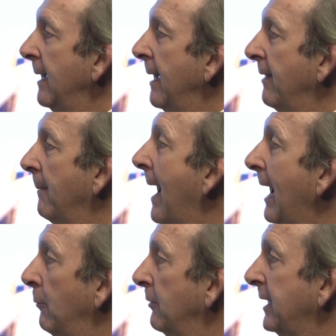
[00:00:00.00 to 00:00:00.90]
the
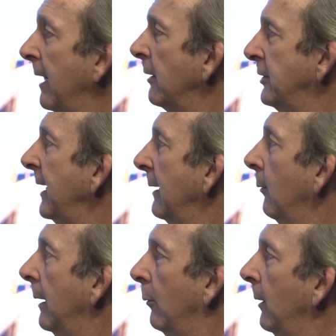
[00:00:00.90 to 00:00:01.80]
market will say, oh, gee,
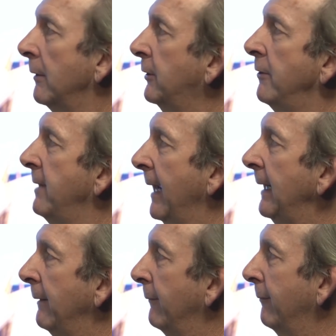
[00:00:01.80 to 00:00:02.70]
we were too
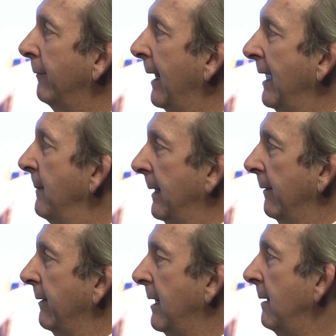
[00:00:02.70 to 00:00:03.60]
negative in the middle of
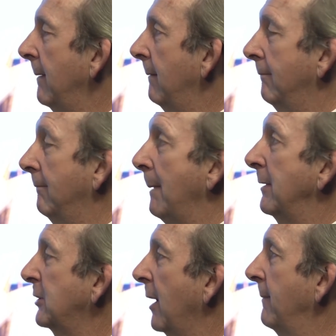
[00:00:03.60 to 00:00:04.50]
the year. Maybe it's
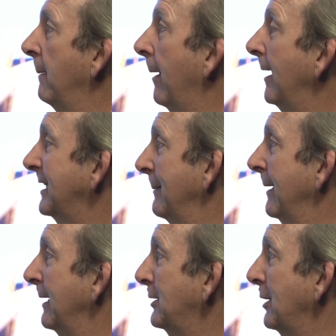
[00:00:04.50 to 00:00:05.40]
time to buy some of
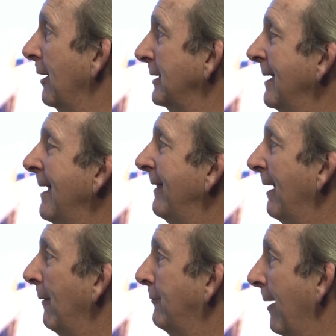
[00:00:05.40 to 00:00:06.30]
these stocks that
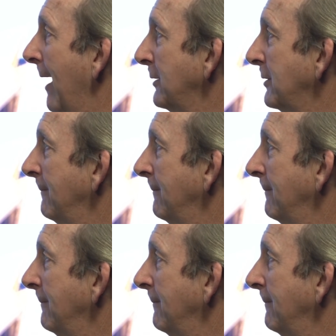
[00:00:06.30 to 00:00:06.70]
we've trashed.